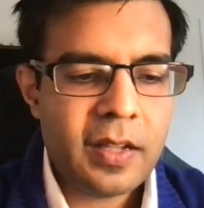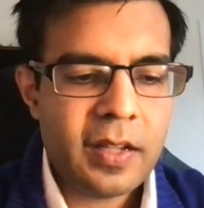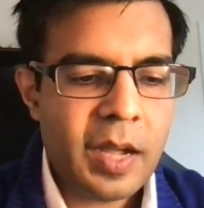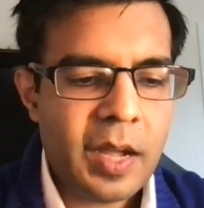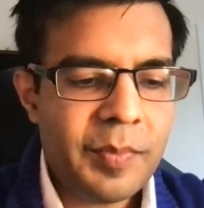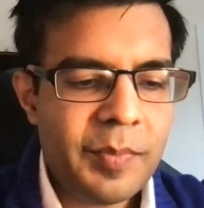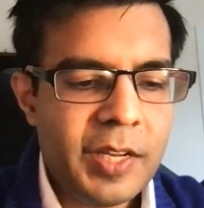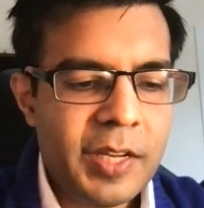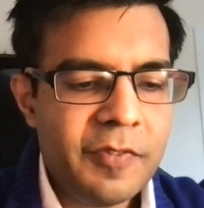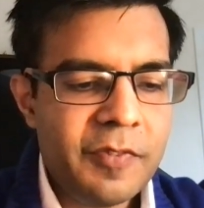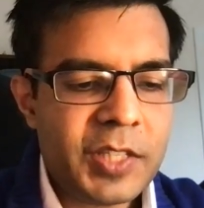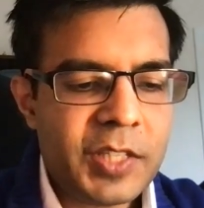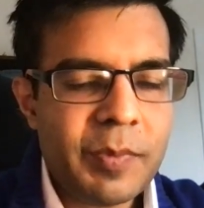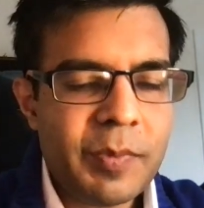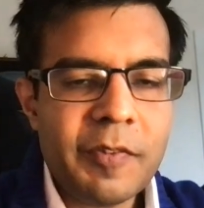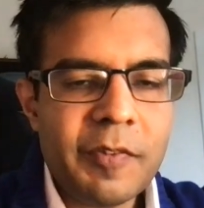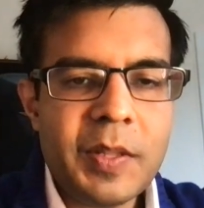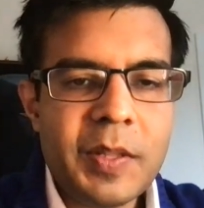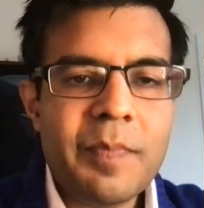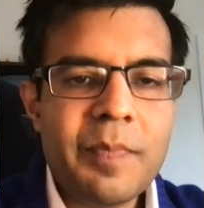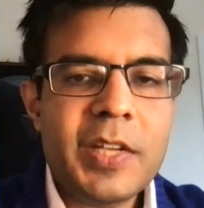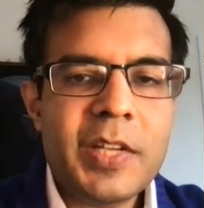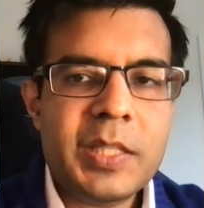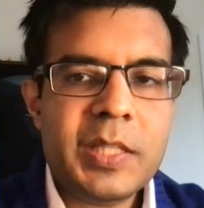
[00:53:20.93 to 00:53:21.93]
I believe some of
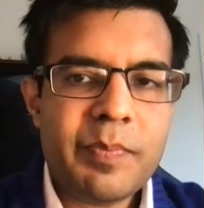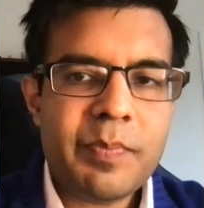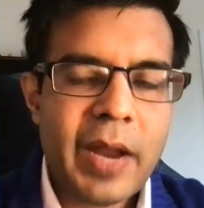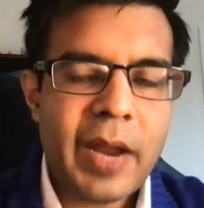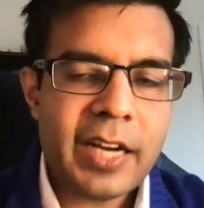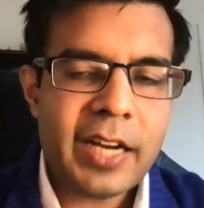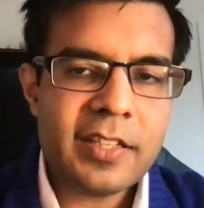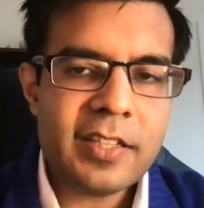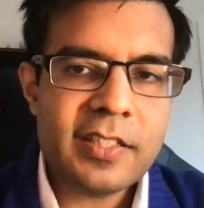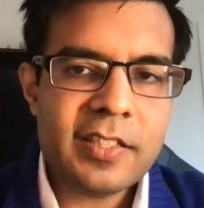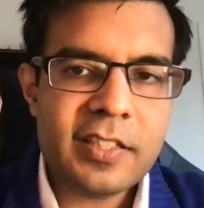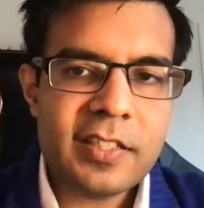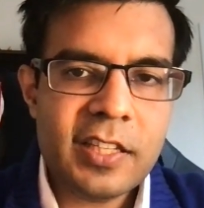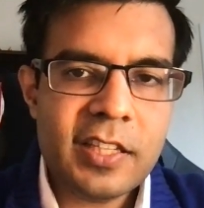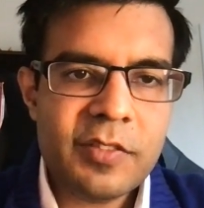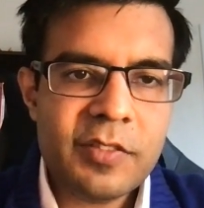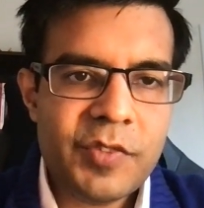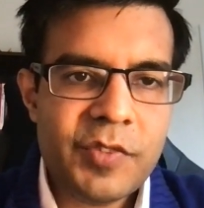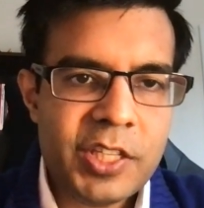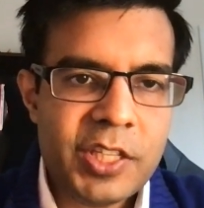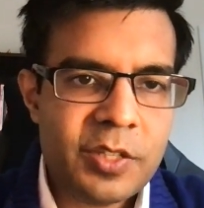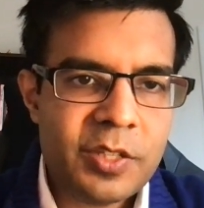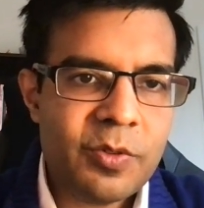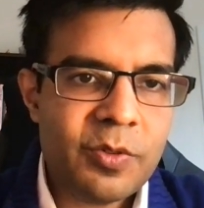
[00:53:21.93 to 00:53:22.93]
the best practices
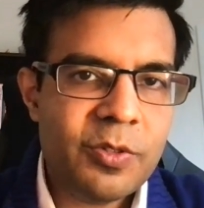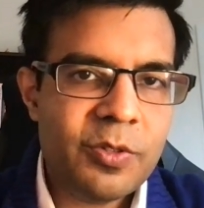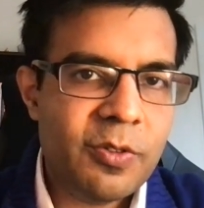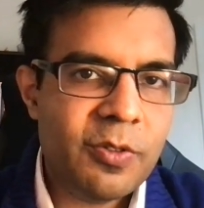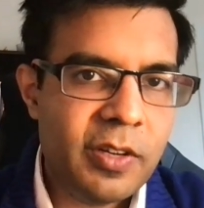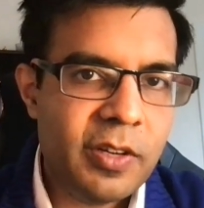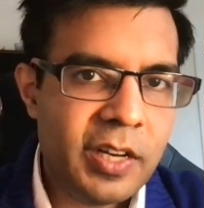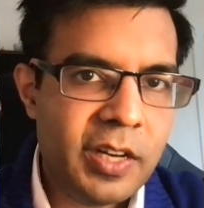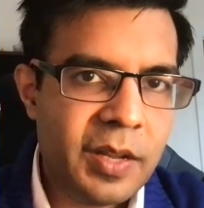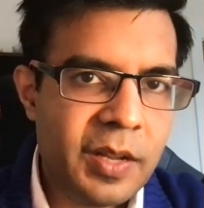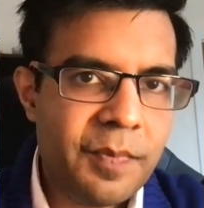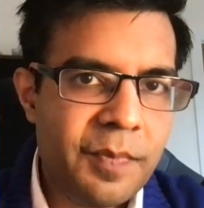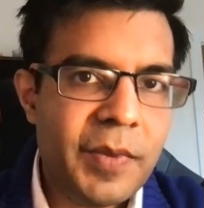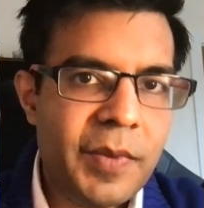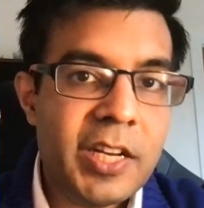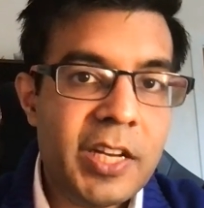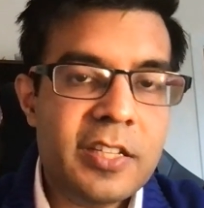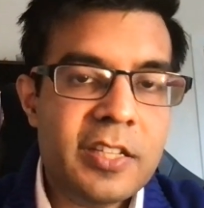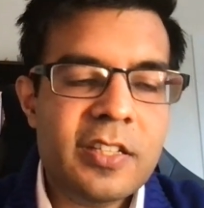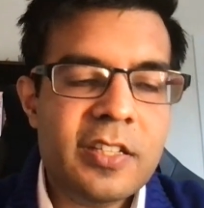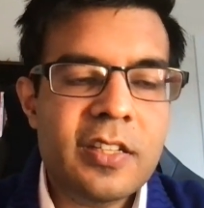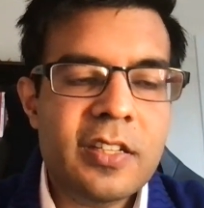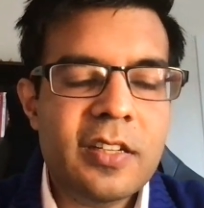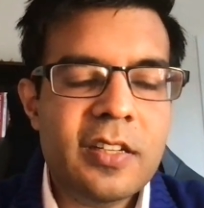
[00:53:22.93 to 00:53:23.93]
which Odolina
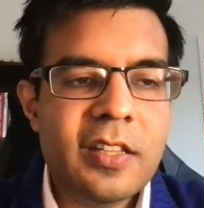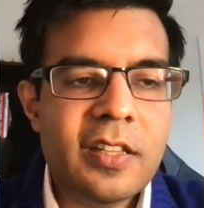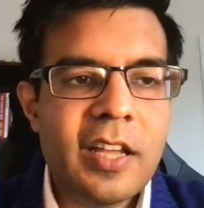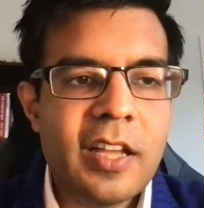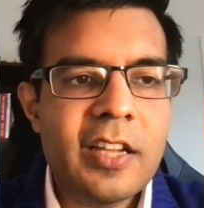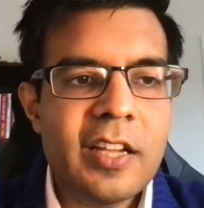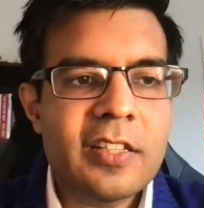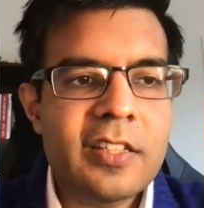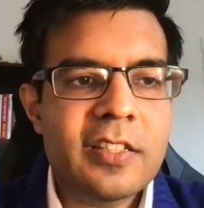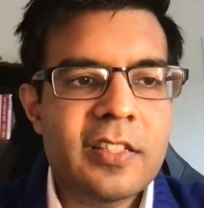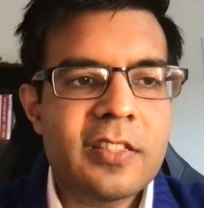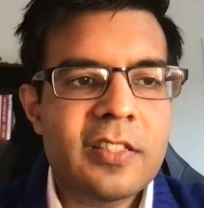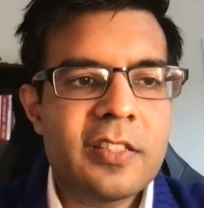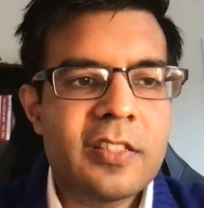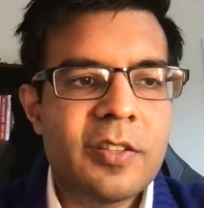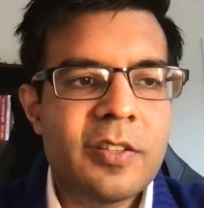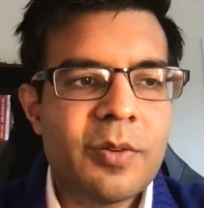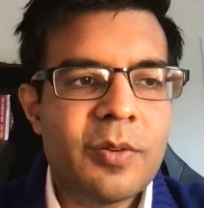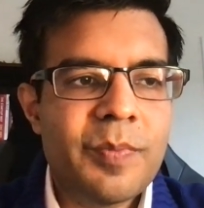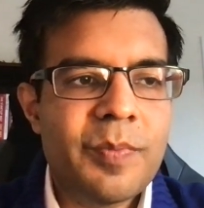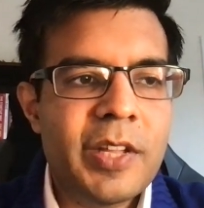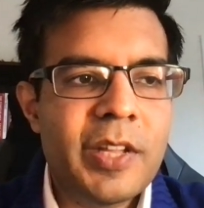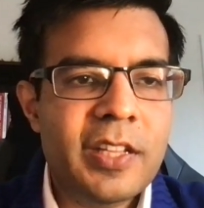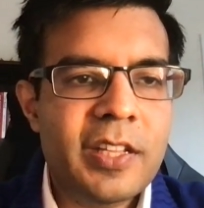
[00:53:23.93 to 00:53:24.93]
mentioned that, you
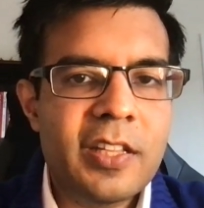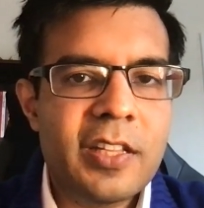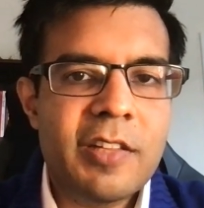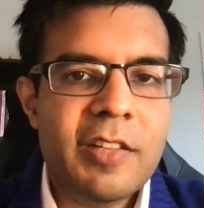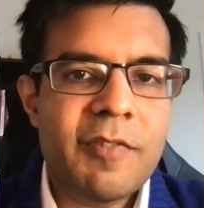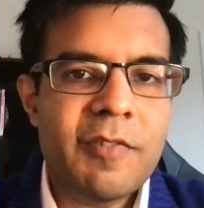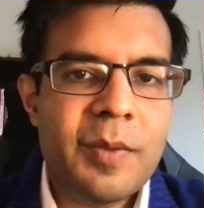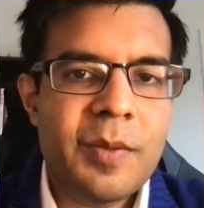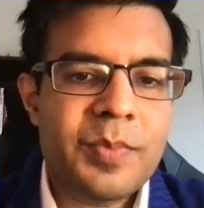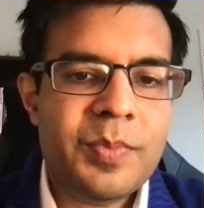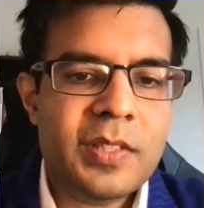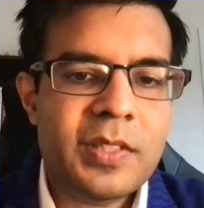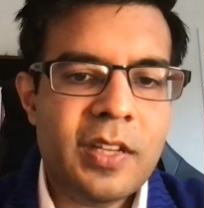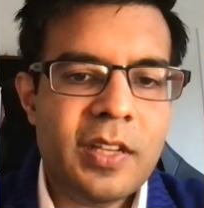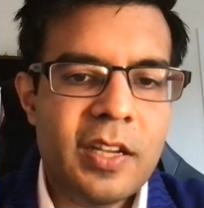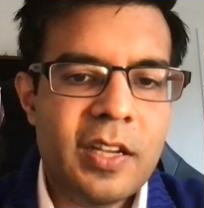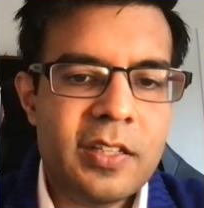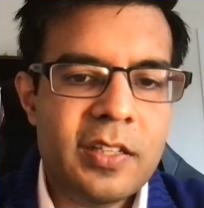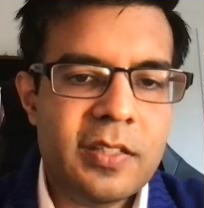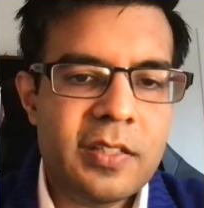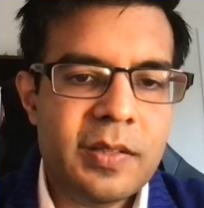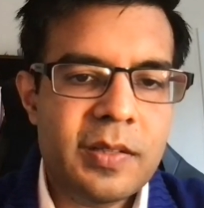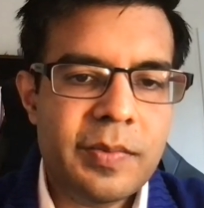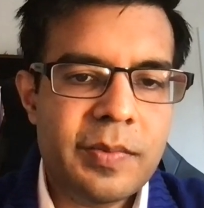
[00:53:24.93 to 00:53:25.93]
know, making the
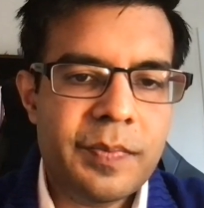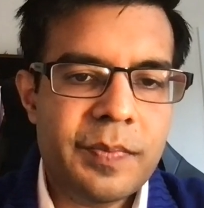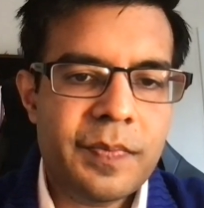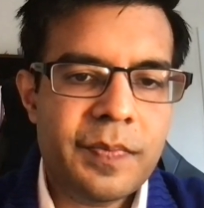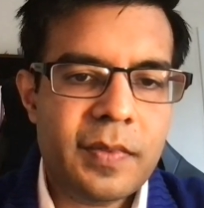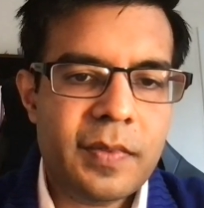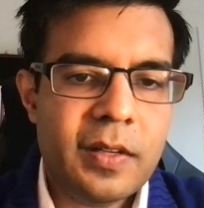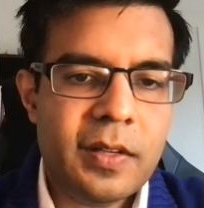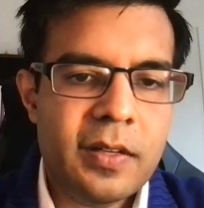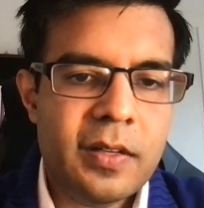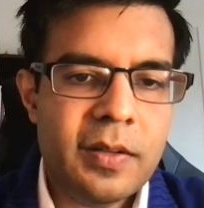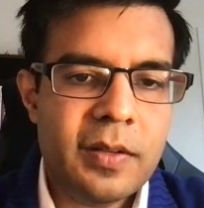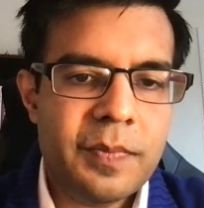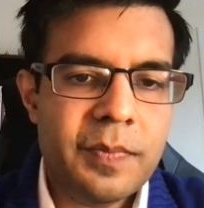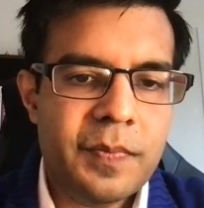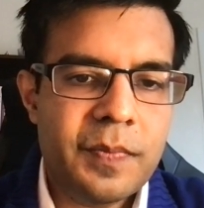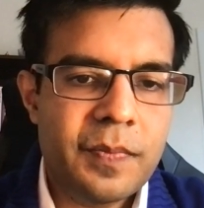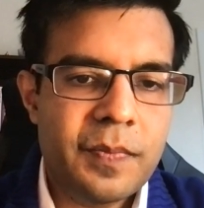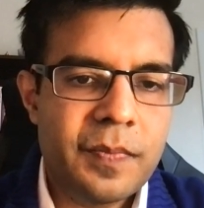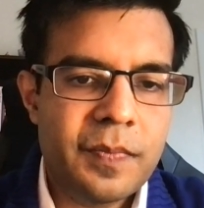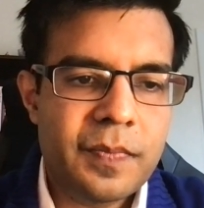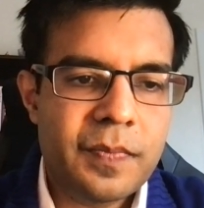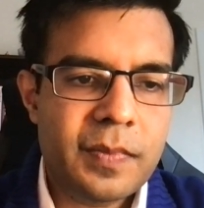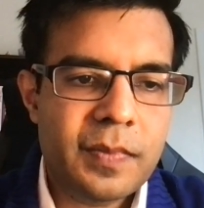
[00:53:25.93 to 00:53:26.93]
website, uh,
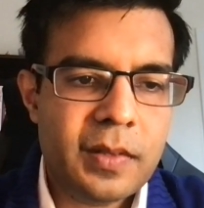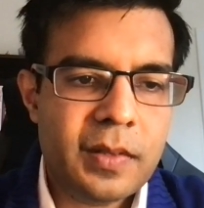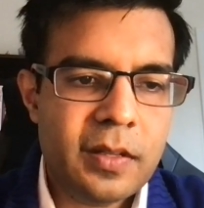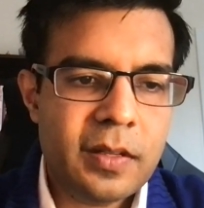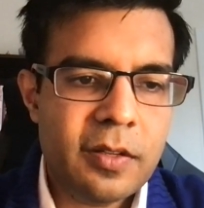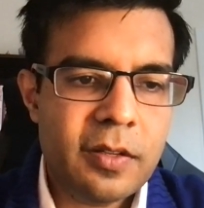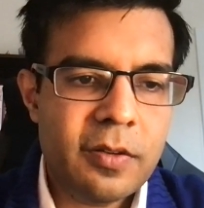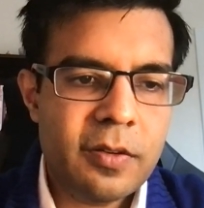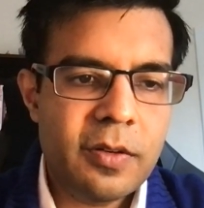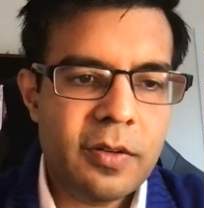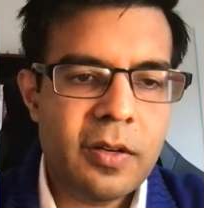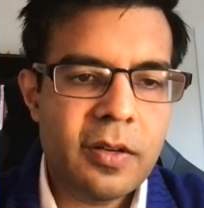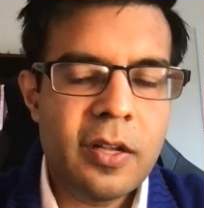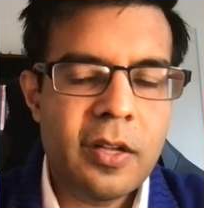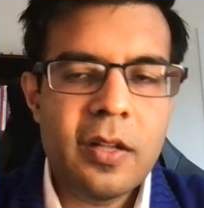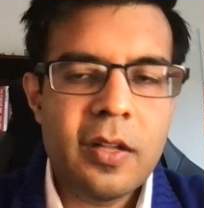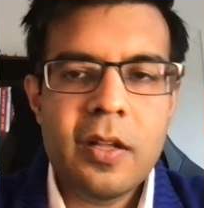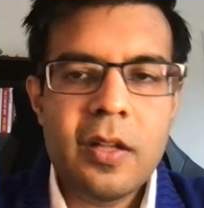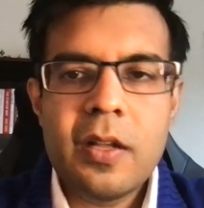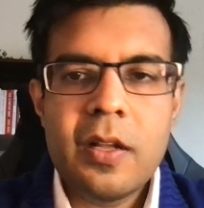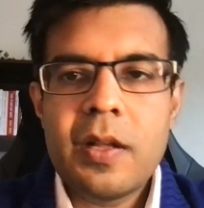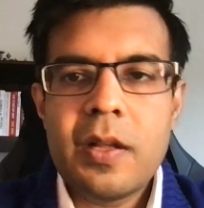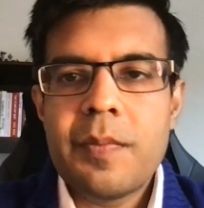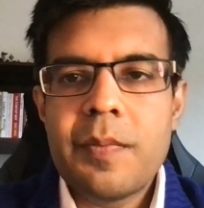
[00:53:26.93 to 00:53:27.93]
you know,
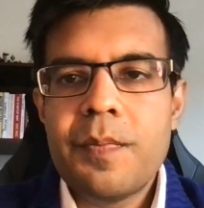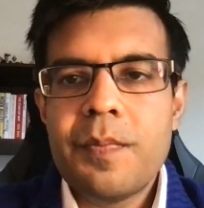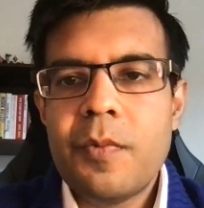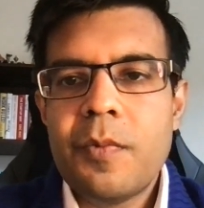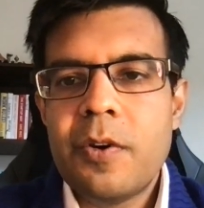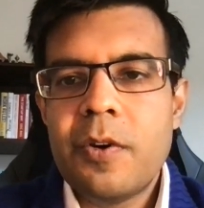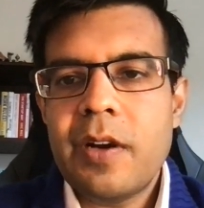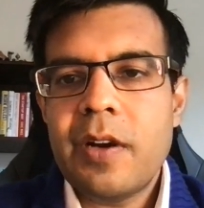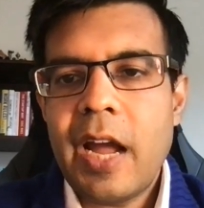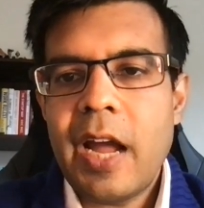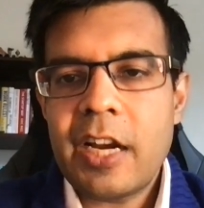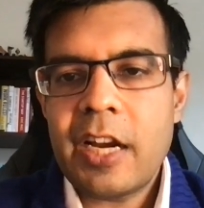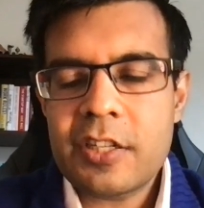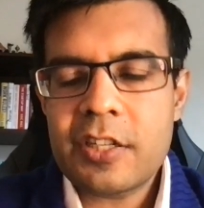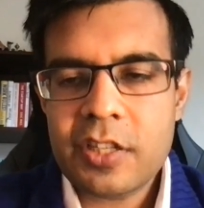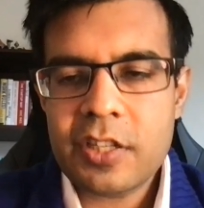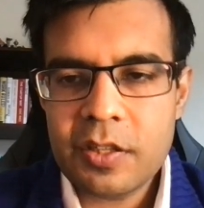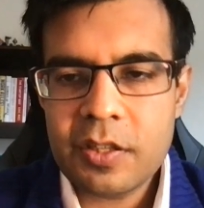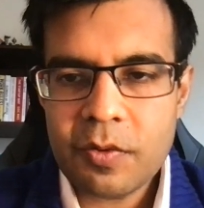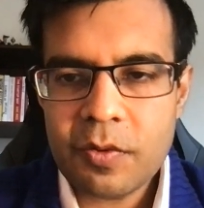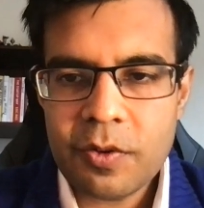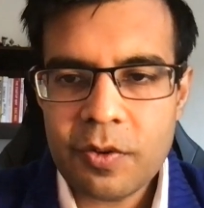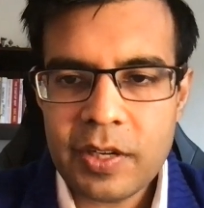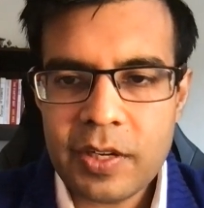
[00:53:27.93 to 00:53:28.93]
more
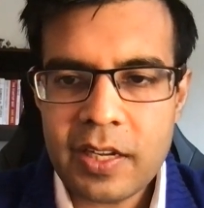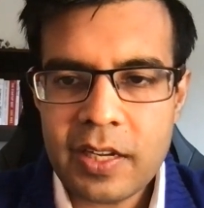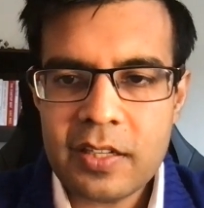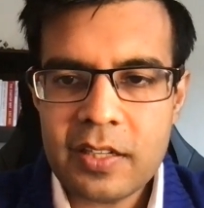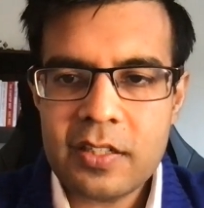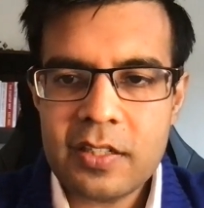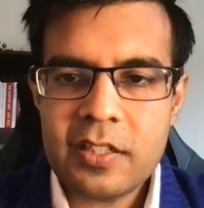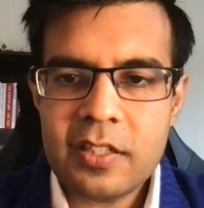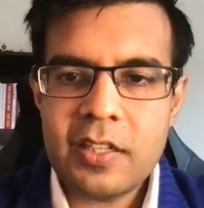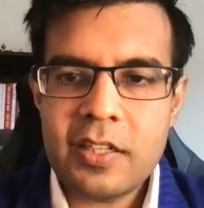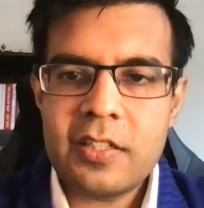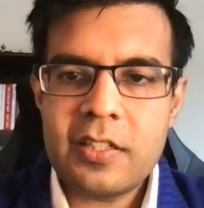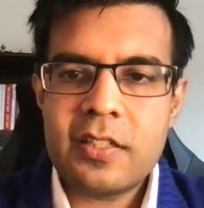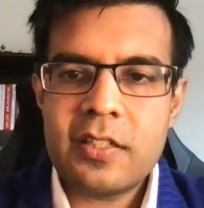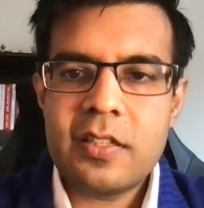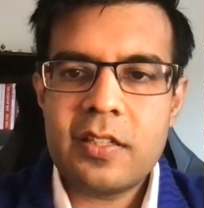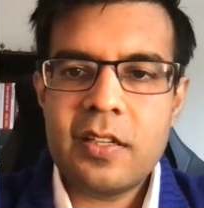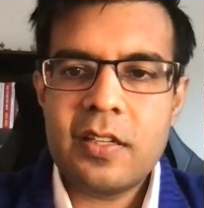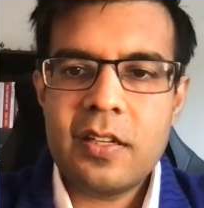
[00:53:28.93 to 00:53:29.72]
action oriented